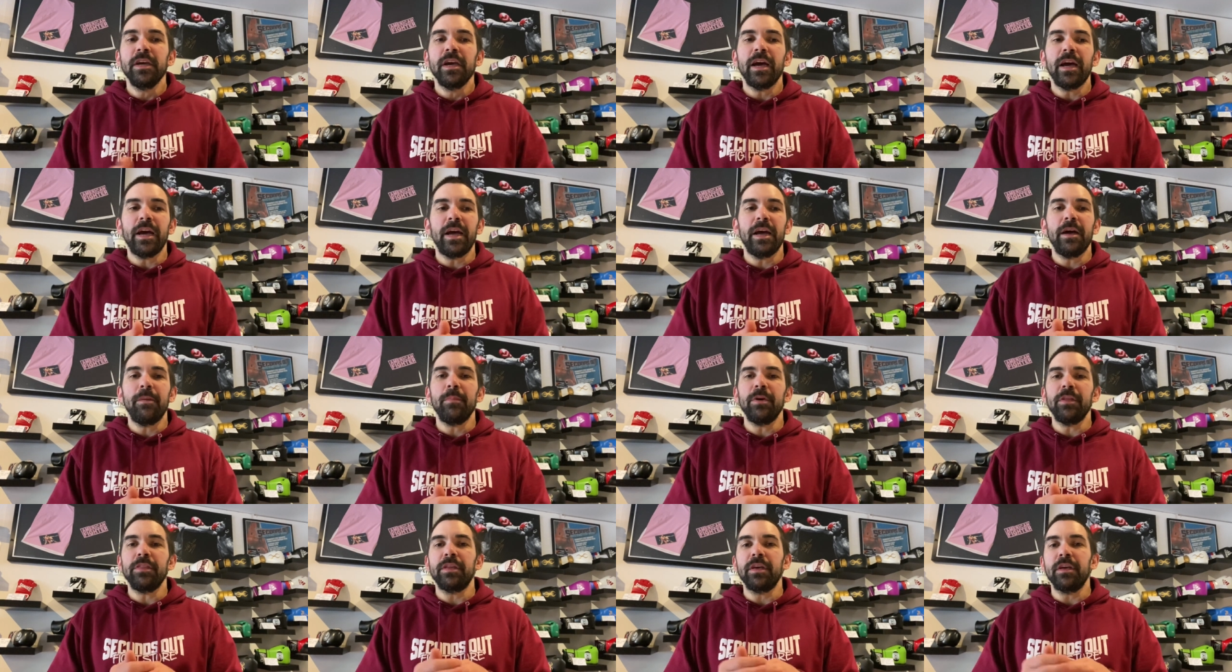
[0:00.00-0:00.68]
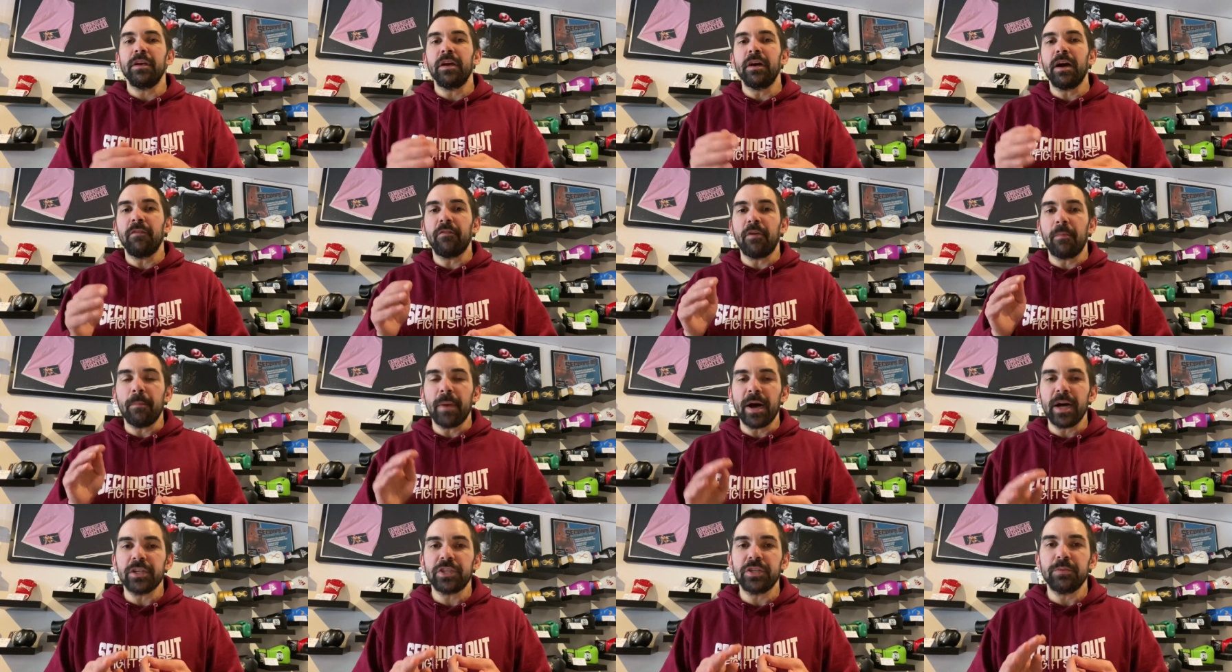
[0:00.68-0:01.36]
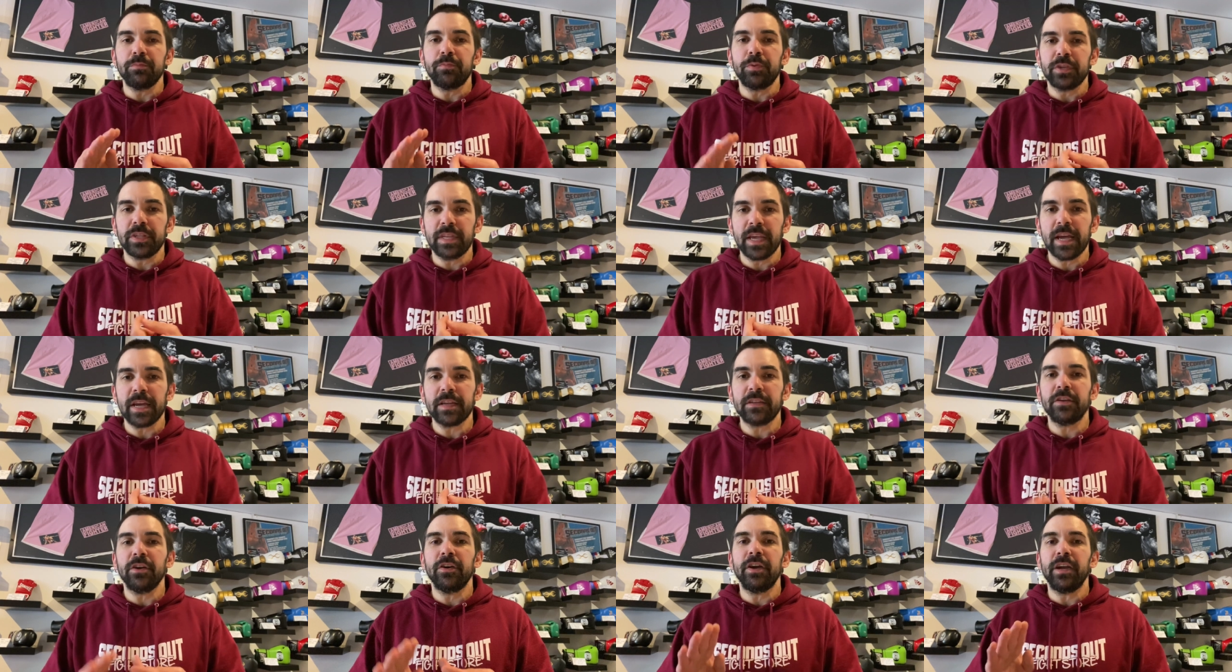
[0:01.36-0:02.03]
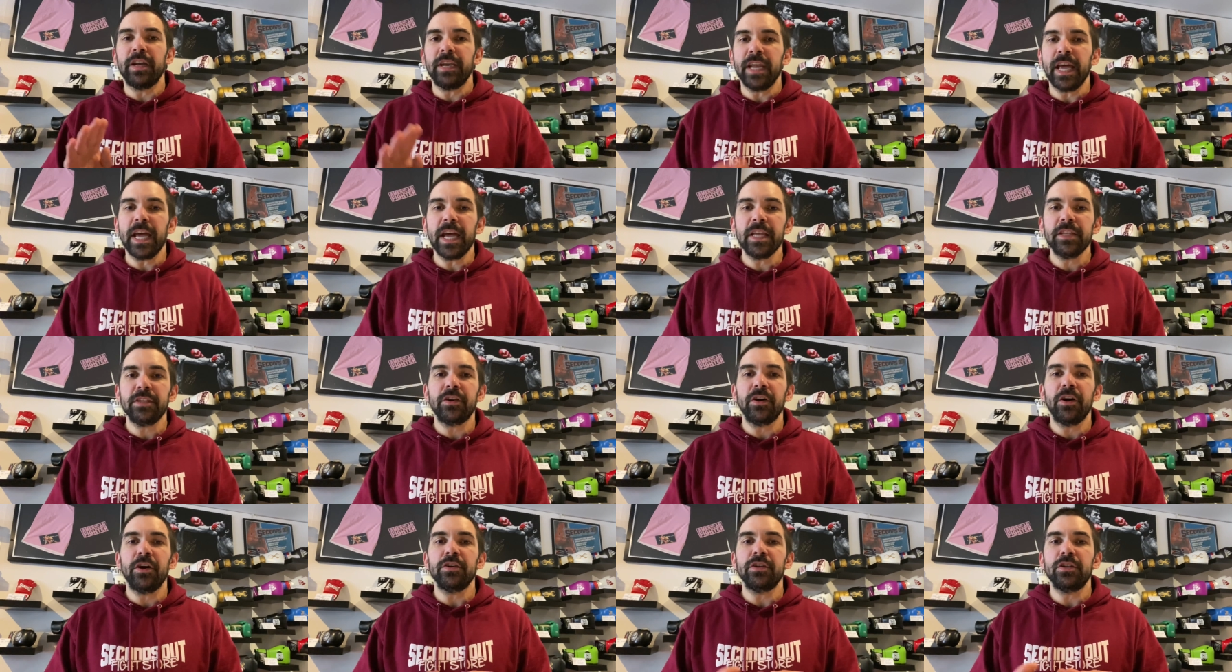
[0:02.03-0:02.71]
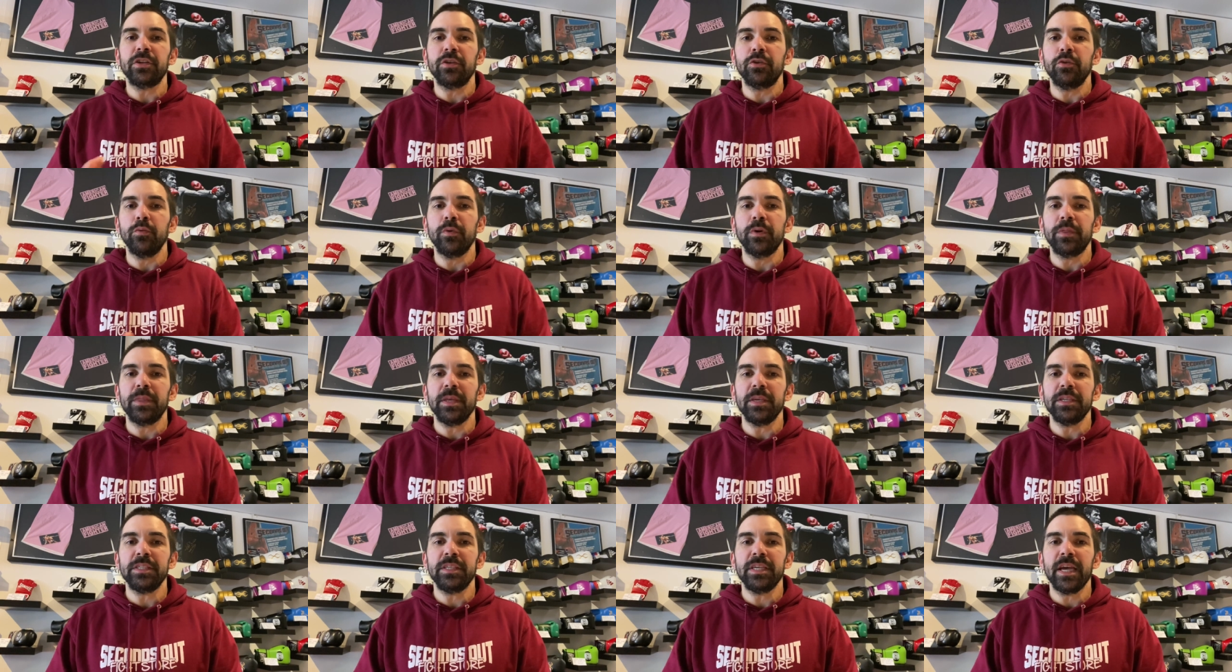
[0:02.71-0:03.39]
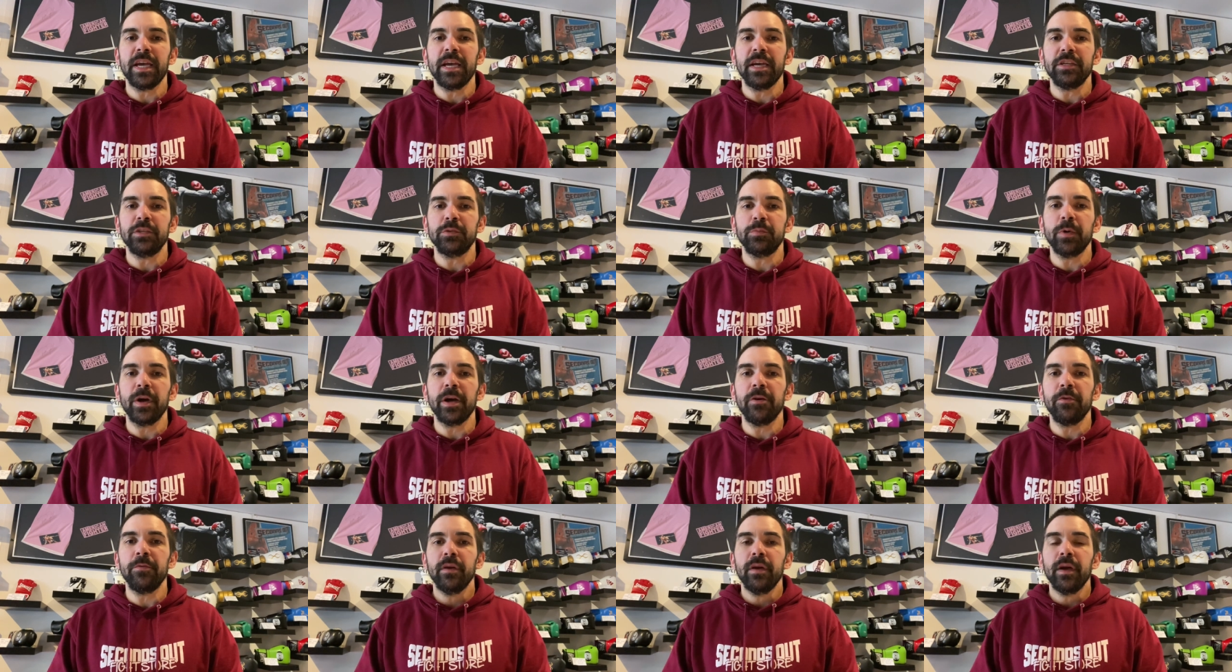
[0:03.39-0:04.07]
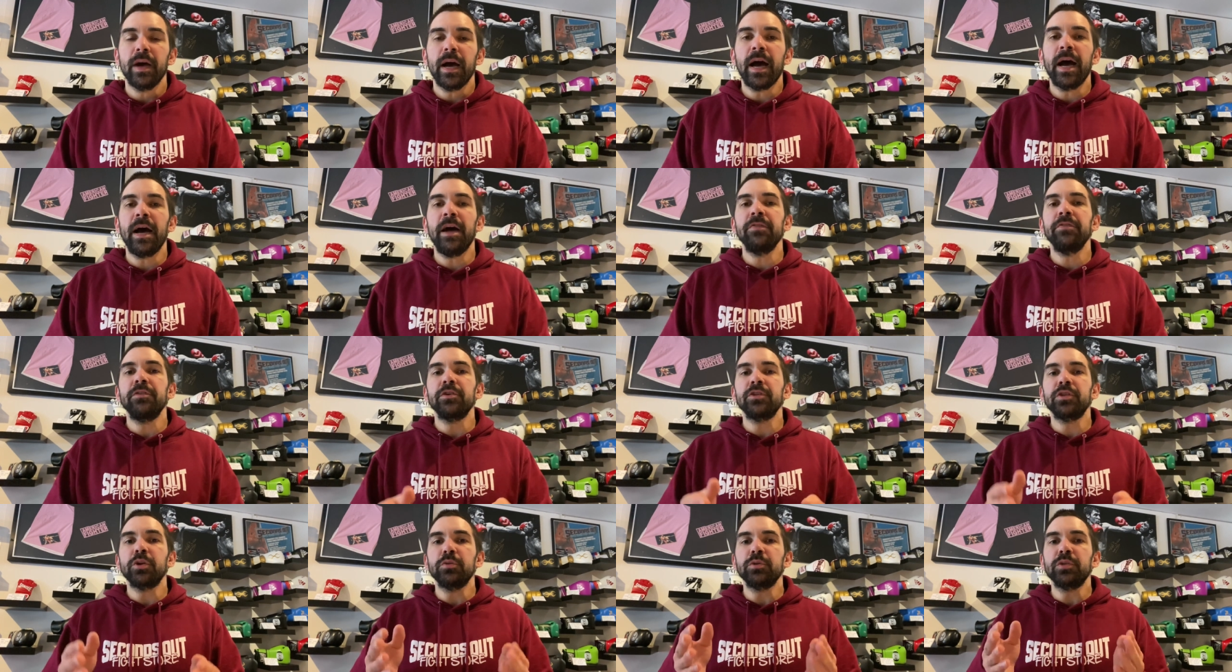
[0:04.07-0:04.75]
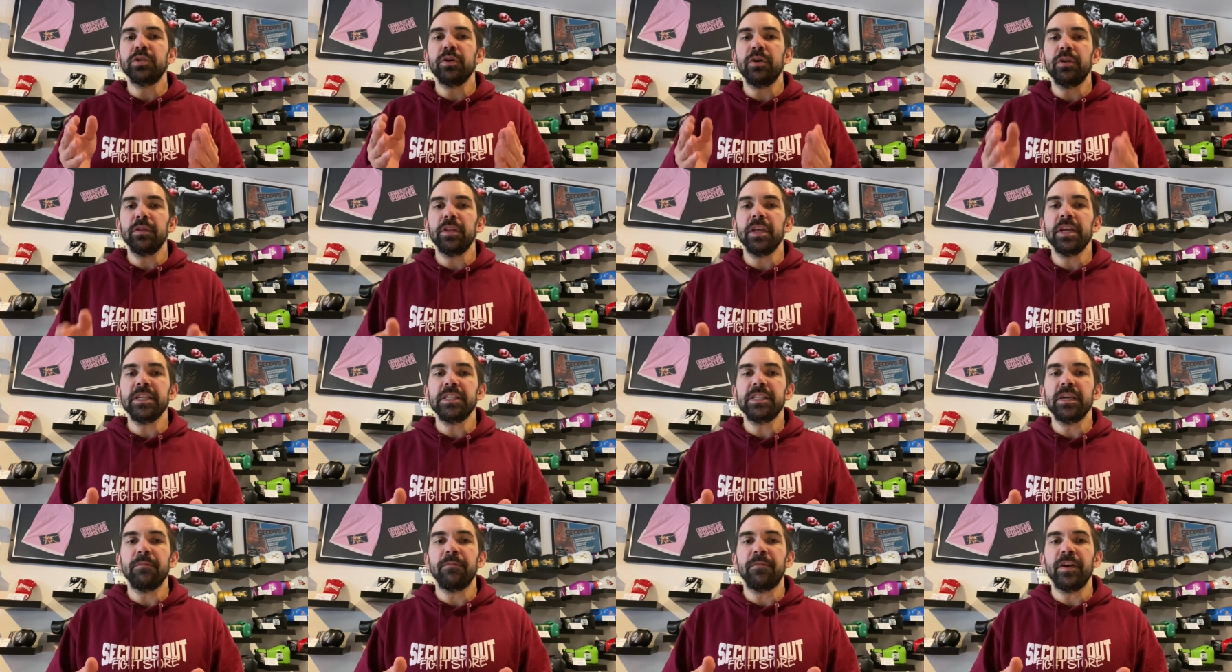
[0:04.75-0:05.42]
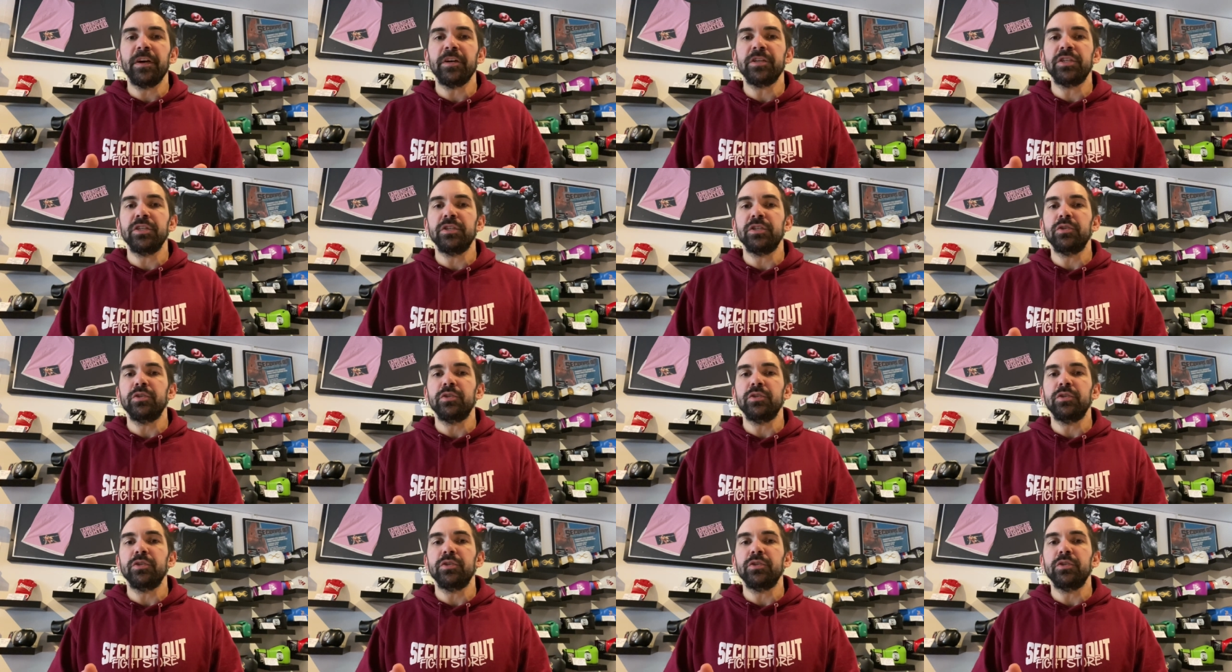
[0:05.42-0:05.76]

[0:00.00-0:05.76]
Um, they have a matching protector and headguard to go with this set as well and there's also a lace up version.